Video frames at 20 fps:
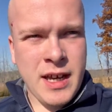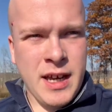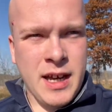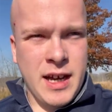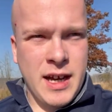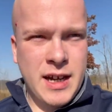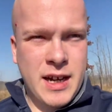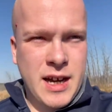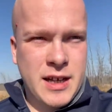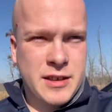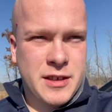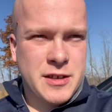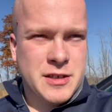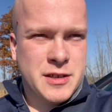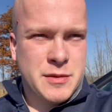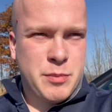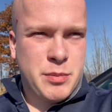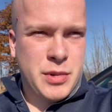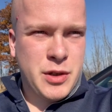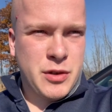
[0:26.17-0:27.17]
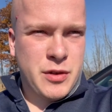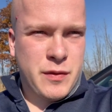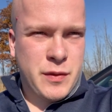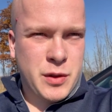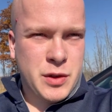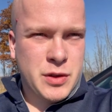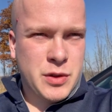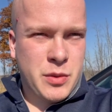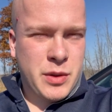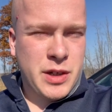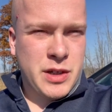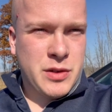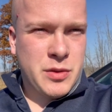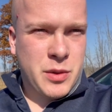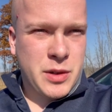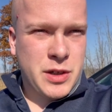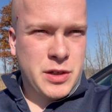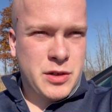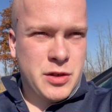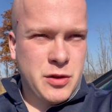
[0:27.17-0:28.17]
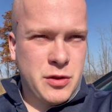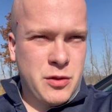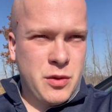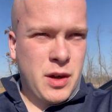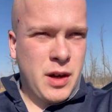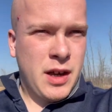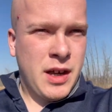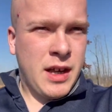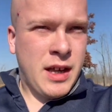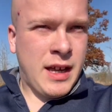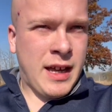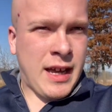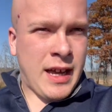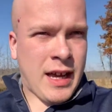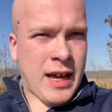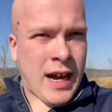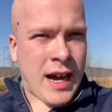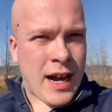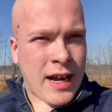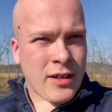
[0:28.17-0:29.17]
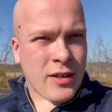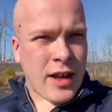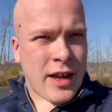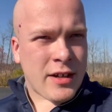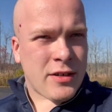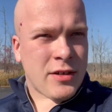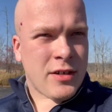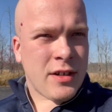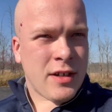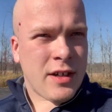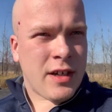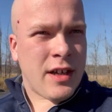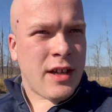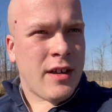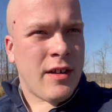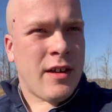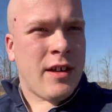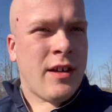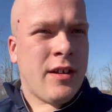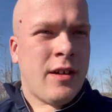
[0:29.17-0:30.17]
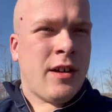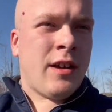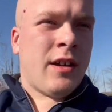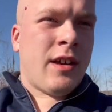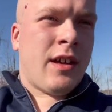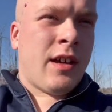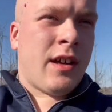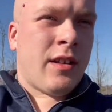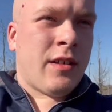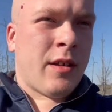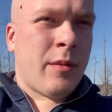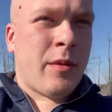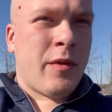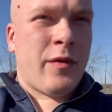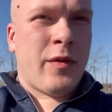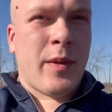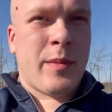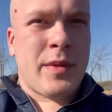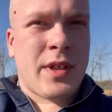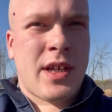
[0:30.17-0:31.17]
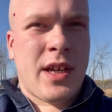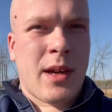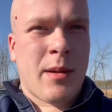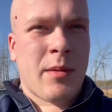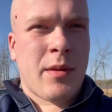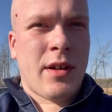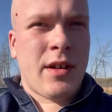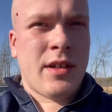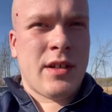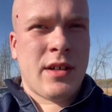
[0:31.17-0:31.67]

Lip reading: I got this beautiful 2022 Highlander. Let me flip the camera.